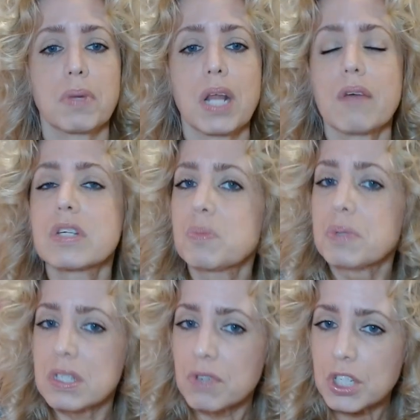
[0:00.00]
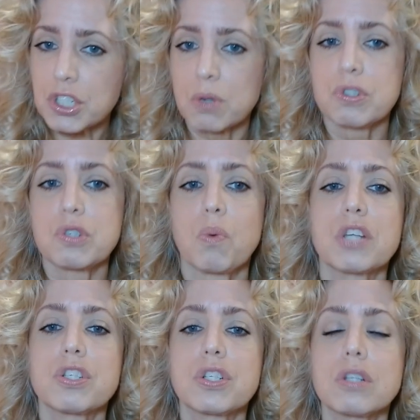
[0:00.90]
but having specific shows to
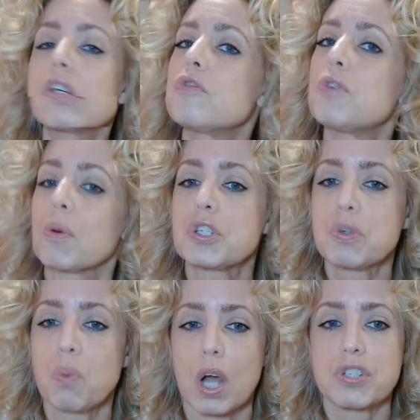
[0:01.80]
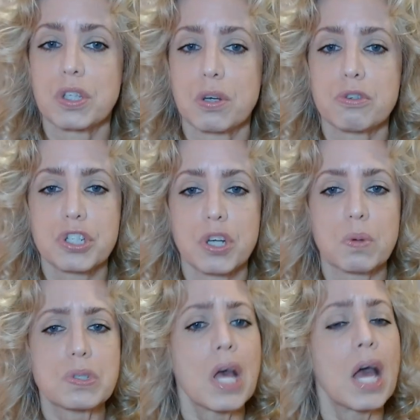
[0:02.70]
watch and to look forward to watching those
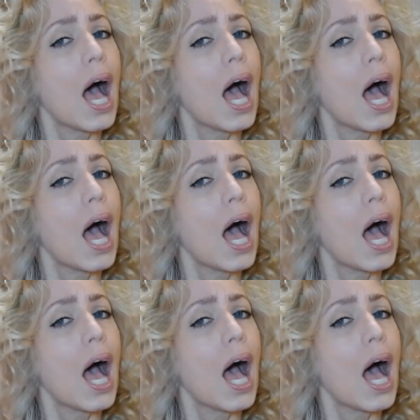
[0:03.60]
shows.